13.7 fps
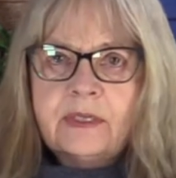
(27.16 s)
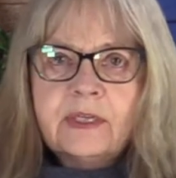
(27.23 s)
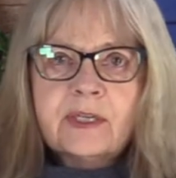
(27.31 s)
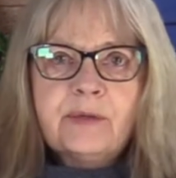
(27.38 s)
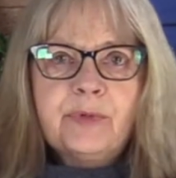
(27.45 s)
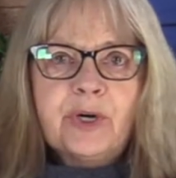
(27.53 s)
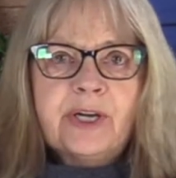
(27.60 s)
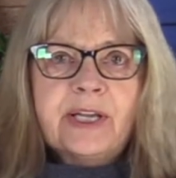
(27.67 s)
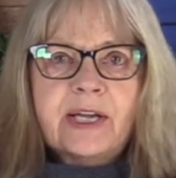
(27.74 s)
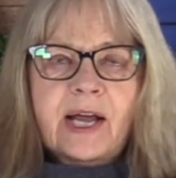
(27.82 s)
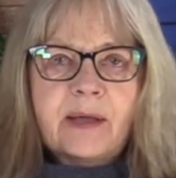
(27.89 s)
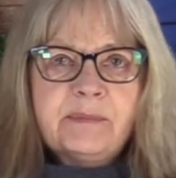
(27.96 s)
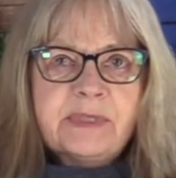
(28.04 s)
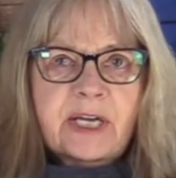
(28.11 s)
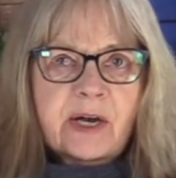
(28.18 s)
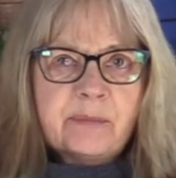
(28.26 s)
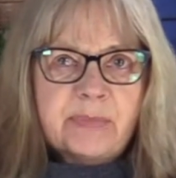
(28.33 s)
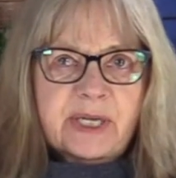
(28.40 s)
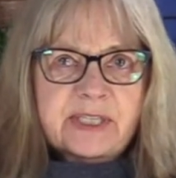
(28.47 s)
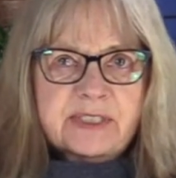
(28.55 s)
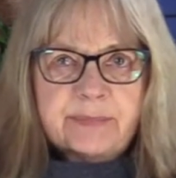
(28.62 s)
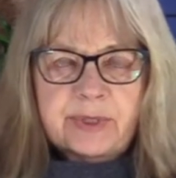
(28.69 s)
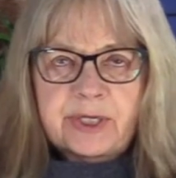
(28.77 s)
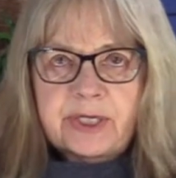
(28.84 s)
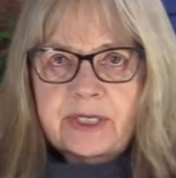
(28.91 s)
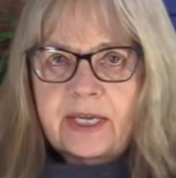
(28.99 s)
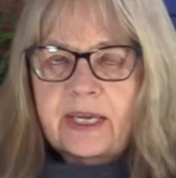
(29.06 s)
Good morning, I'm Dar
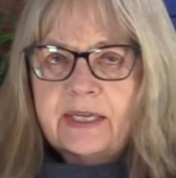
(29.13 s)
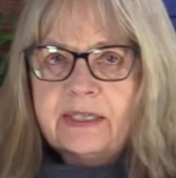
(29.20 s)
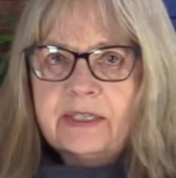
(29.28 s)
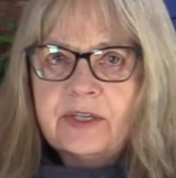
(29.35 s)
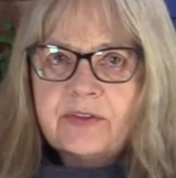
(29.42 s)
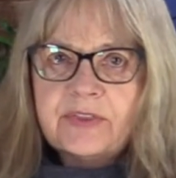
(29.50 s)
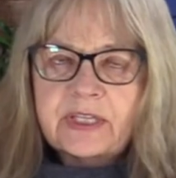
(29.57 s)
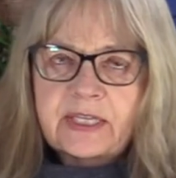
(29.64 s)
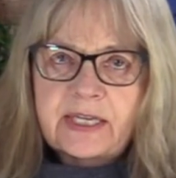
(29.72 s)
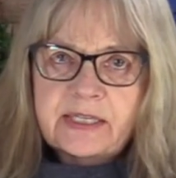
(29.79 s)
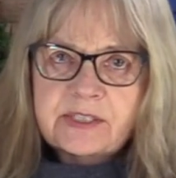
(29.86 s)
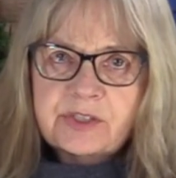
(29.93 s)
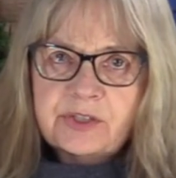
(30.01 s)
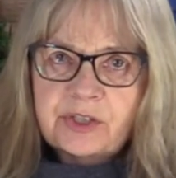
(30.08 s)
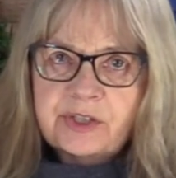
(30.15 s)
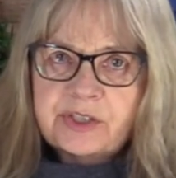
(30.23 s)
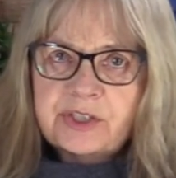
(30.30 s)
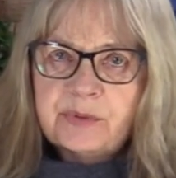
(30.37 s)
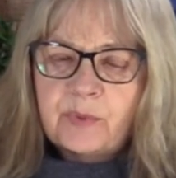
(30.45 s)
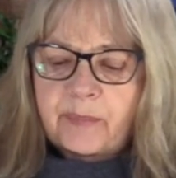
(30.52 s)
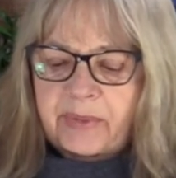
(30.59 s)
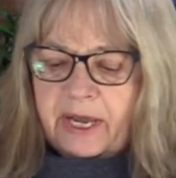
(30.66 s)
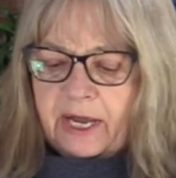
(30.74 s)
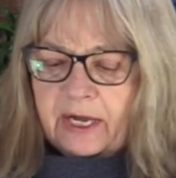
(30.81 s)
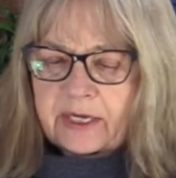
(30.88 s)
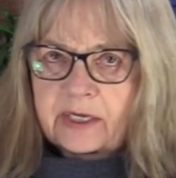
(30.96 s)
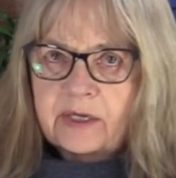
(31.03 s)
Budsberg, and here at the Lakes Church in
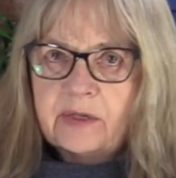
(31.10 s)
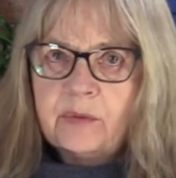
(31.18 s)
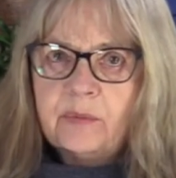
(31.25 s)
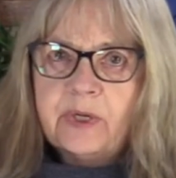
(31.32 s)
Wapaka,